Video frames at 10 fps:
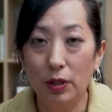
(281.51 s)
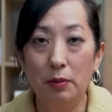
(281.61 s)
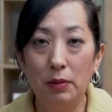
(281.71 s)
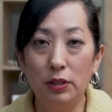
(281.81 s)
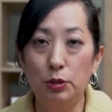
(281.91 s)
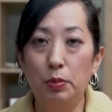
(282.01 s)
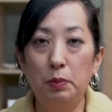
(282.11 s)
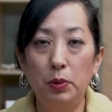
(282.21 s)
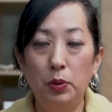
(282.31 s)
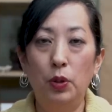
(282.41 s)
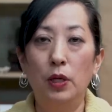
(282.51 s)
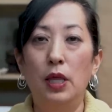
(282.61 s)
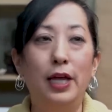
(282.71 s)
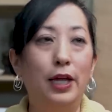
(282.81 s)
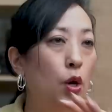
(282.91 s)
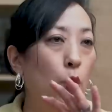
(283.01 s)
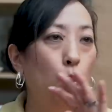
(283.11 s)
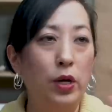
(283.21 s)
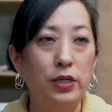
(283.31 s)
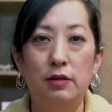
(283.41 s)
amongst people who are like
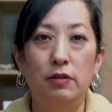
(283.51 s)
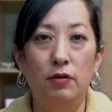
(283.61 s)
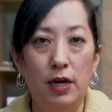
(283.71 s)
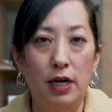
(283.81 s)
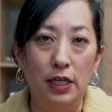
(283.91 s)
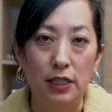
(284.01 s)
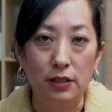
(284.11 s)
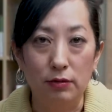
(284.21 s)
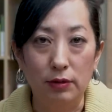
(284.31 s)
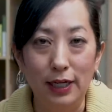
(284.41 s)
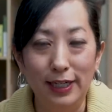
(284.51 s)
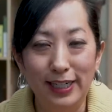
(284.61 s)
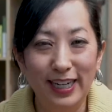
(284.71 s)
west of the Rockies, right?